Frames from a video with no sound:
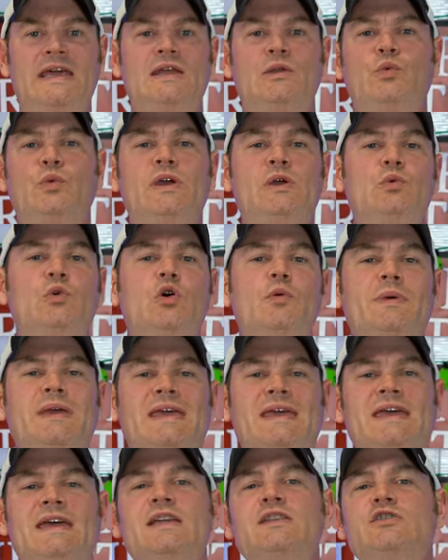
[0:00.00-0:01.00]
and we will be
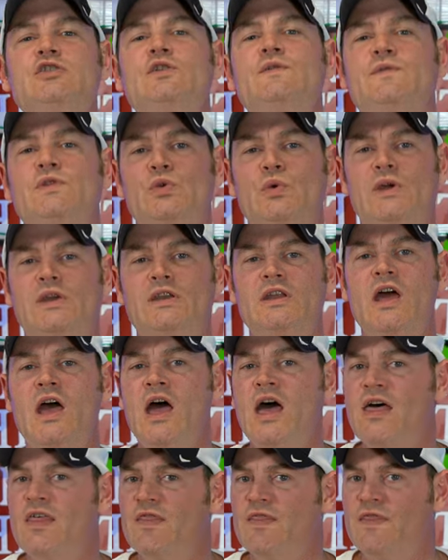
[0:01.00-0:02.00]
interviewing
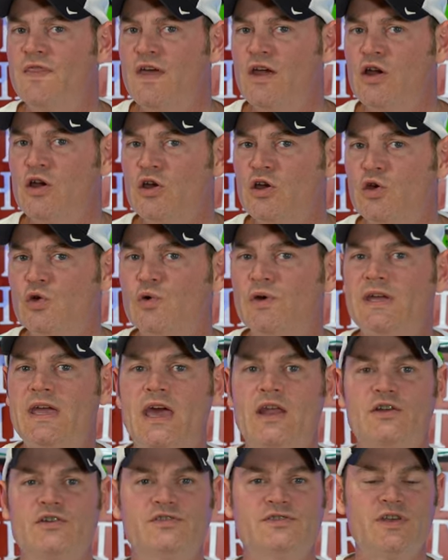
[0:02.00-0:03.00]
their
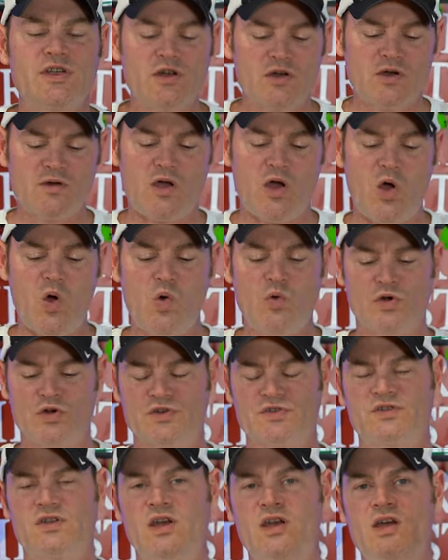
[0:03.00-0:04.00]
creators, their
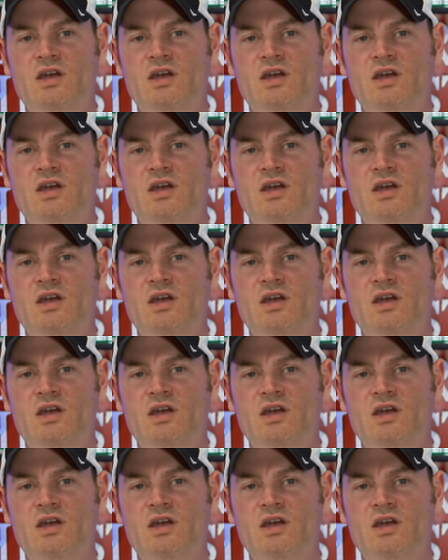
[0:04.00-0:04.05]
owners.